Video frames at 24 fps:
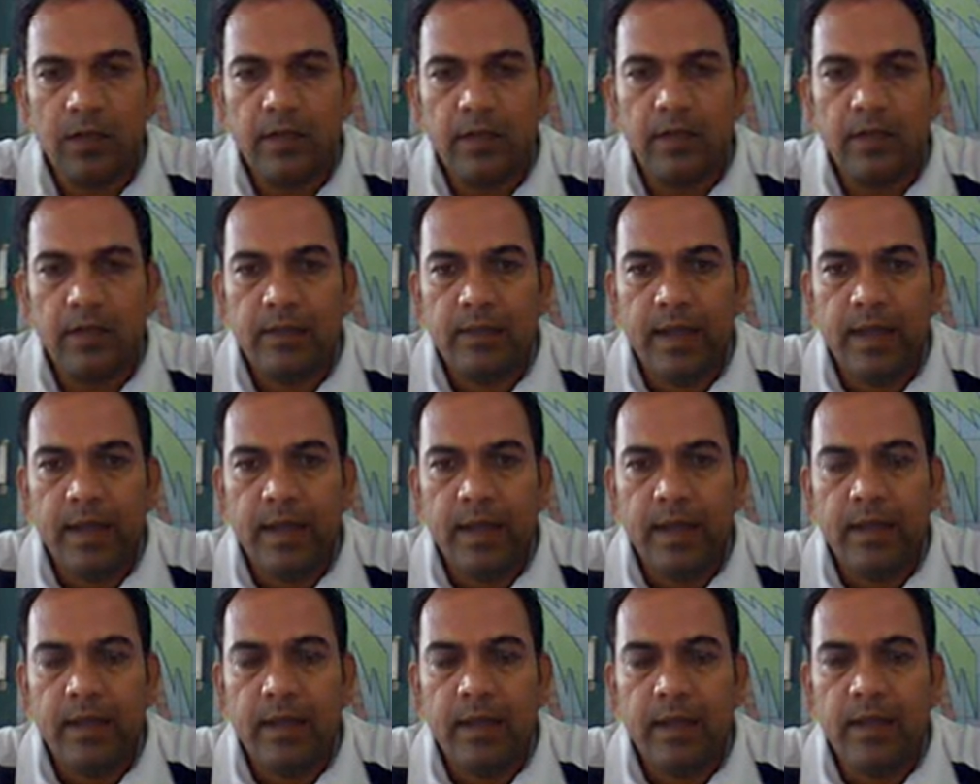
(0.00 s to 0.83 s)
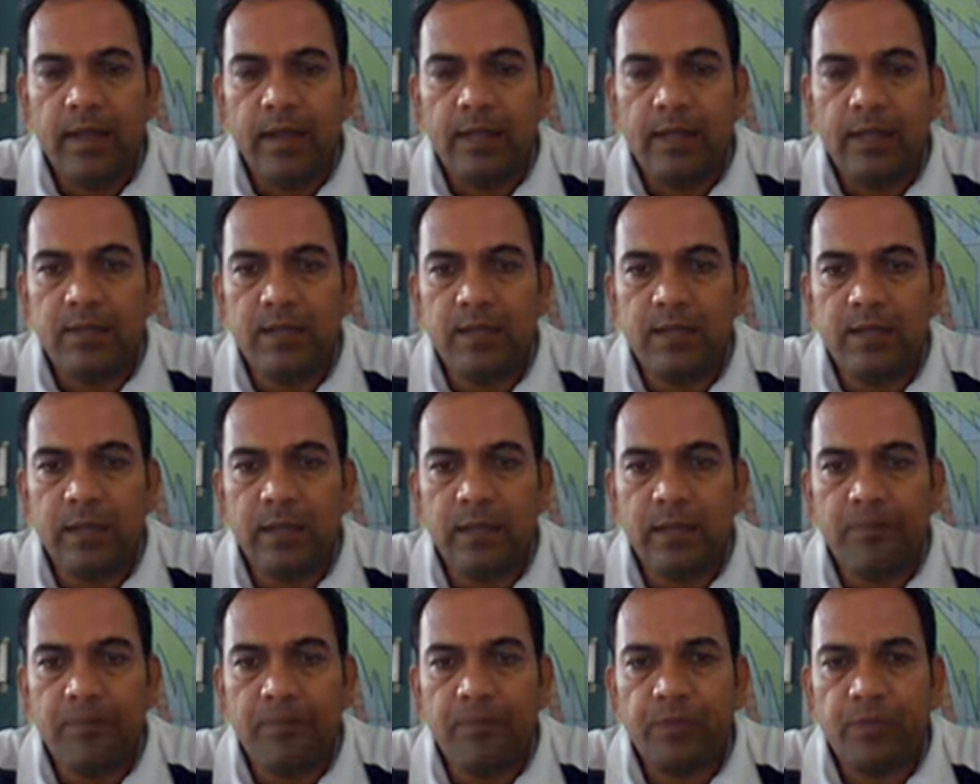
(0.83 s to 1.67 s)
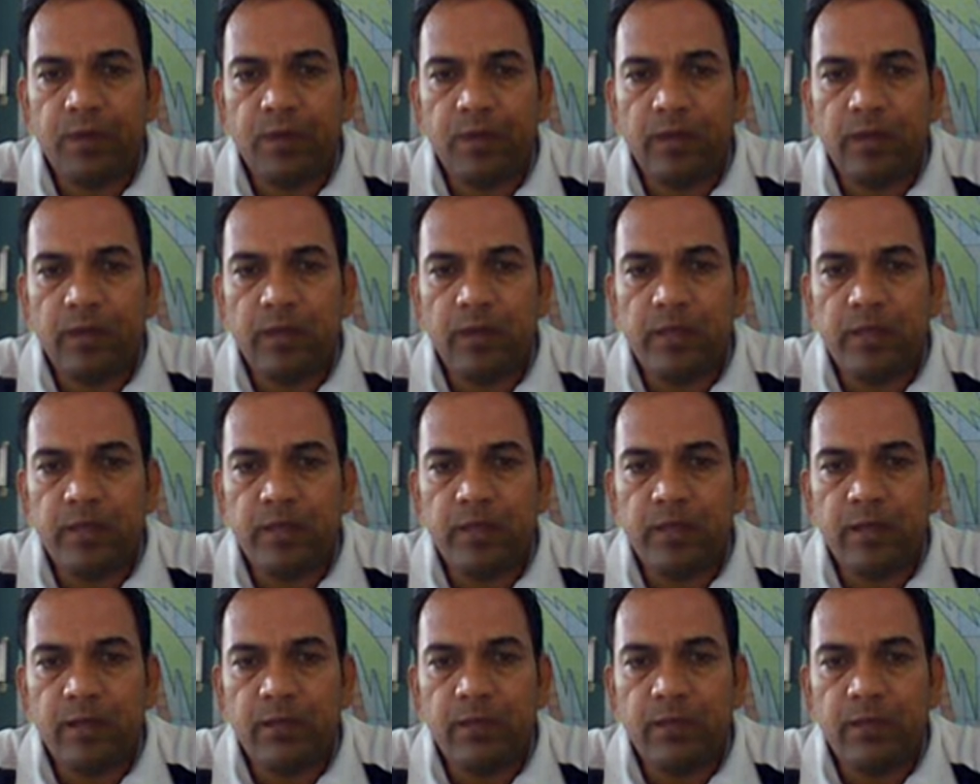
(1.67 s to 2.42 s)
Then in industrial